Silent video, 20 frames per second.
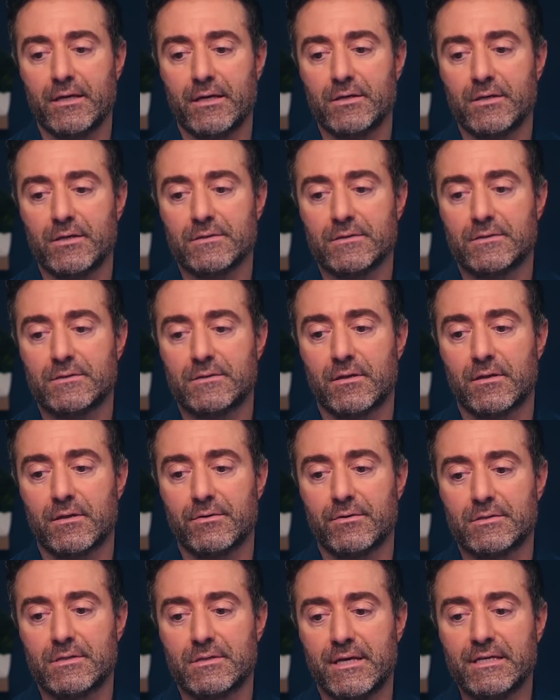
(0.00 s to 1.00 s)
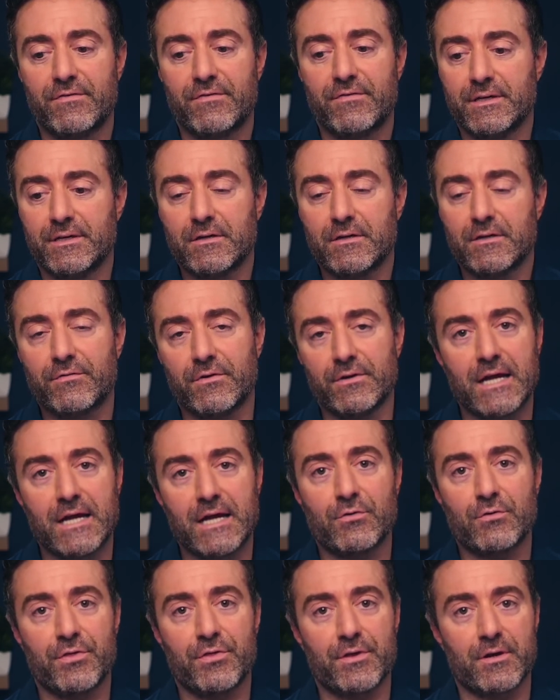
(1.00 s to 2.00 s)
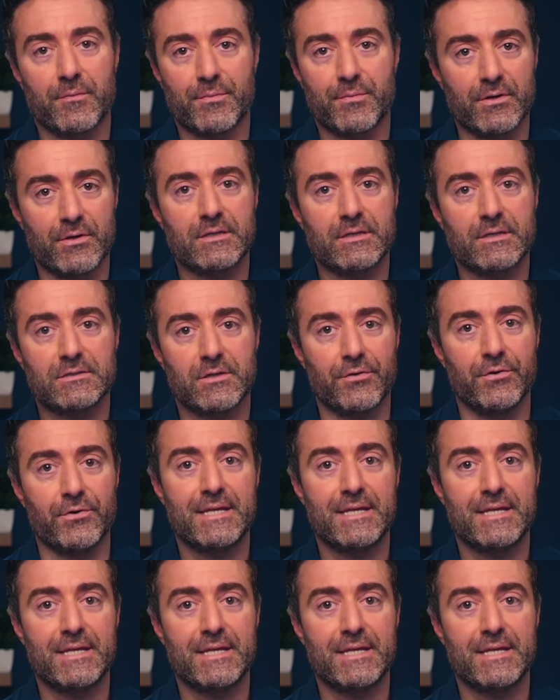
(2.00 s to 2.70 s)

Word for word: is there's less funding for natural therapeutics.